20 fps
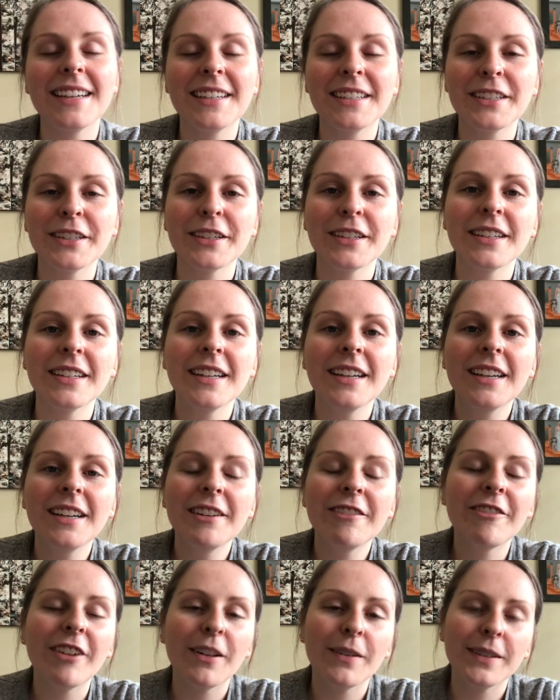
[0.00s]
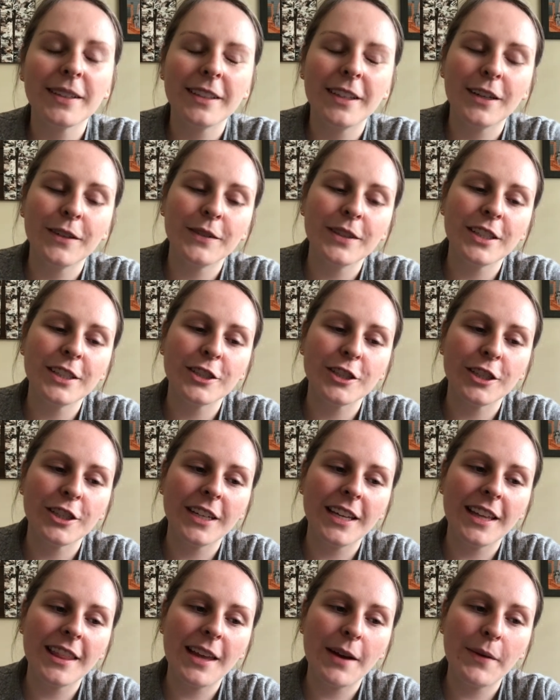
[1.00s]
you're following along with the journey
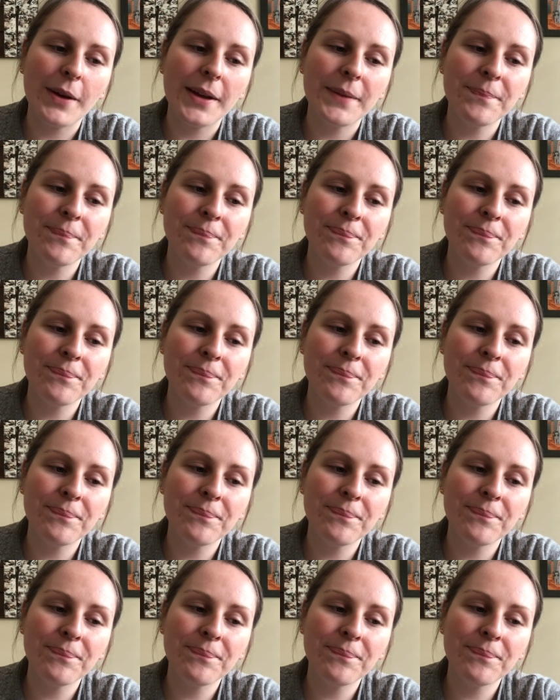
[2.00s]
in that way.